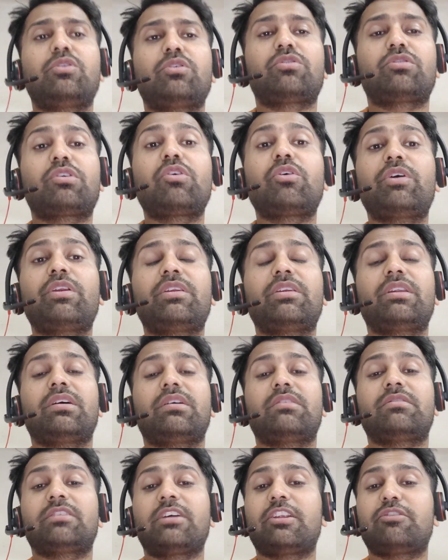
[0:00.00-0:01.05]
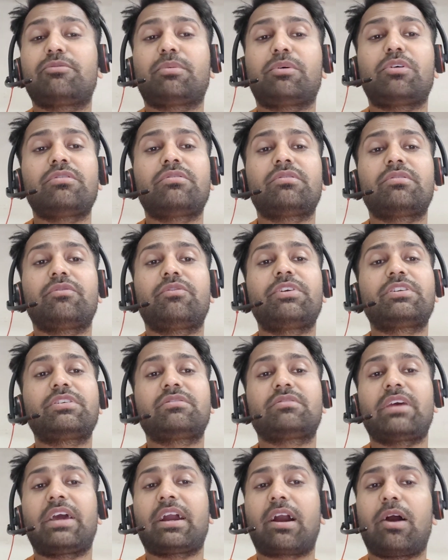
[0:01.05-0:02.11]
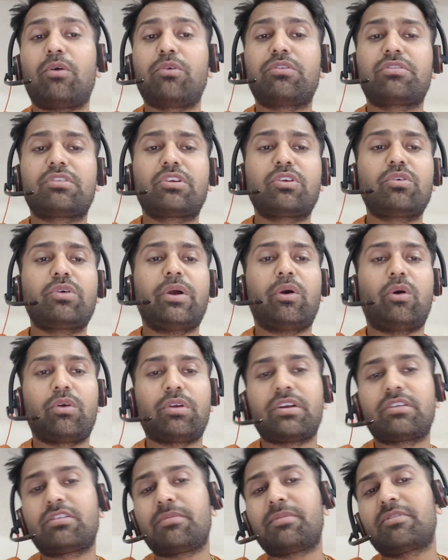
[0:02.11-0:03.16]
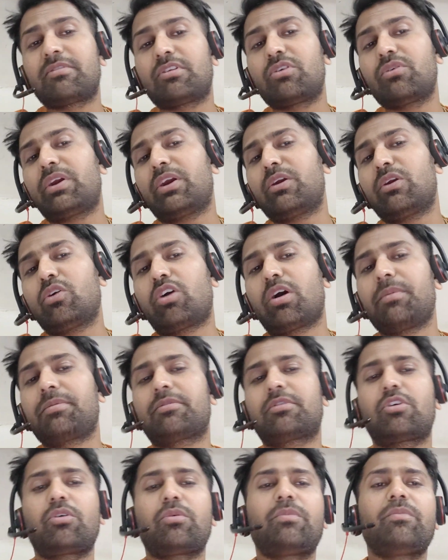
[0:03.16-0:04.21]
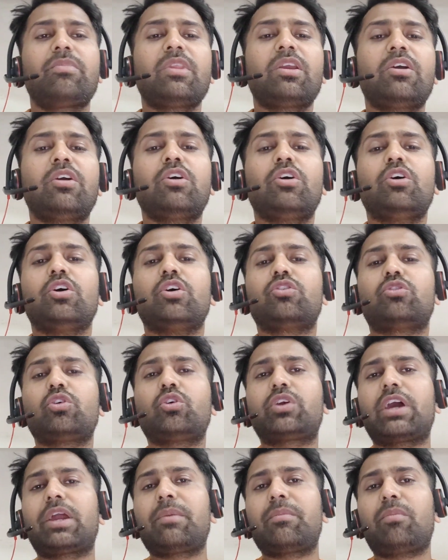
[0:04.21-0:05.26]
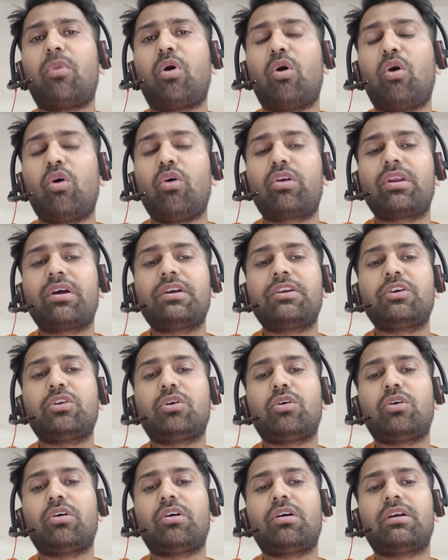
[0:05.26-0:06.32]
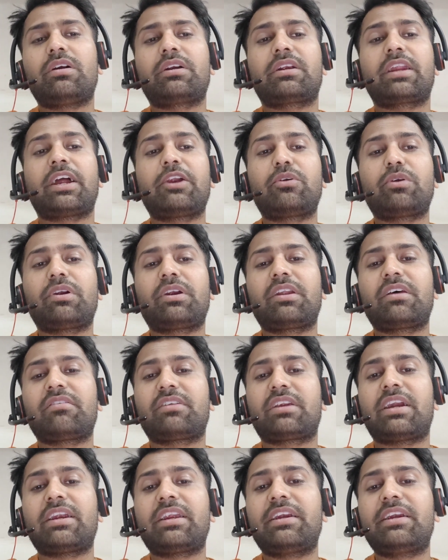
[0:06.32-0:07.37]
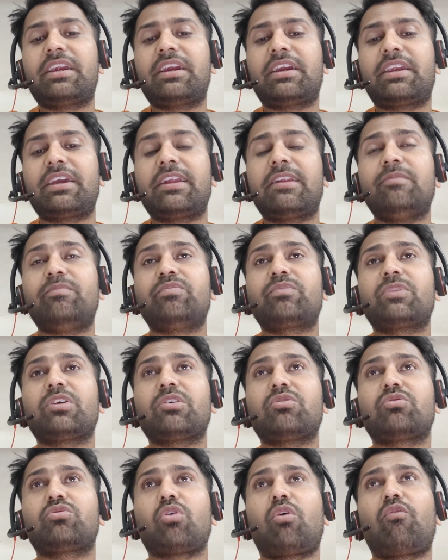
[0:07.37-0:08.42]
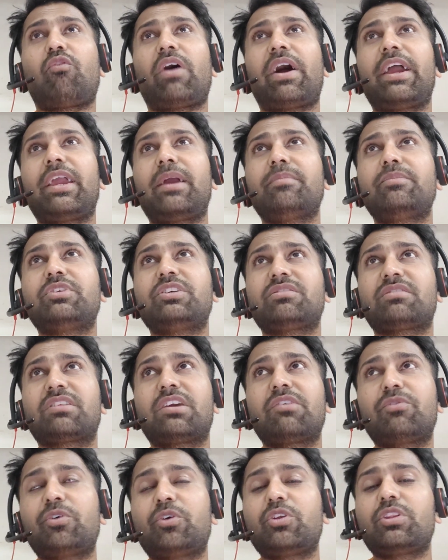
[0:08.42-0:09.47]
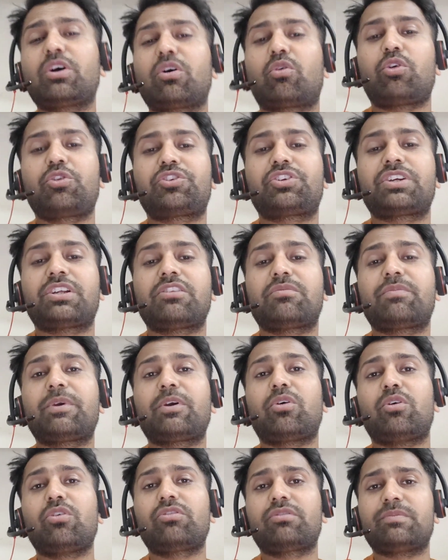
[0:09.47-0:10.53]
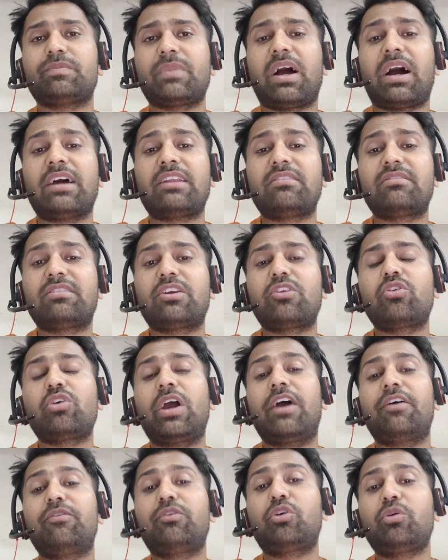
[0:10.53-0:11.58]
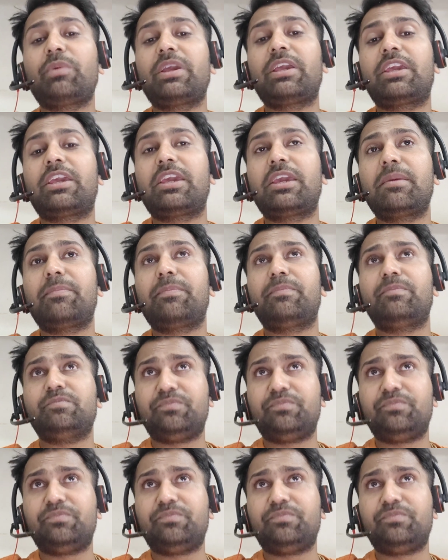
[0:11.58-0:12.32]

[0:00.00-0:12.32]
skew in Salesforce, which is account skew, ownership skew, and lookup skew. So you can more try to understand in detail. So why I'm just giving you the questions, because answer you have to be keep,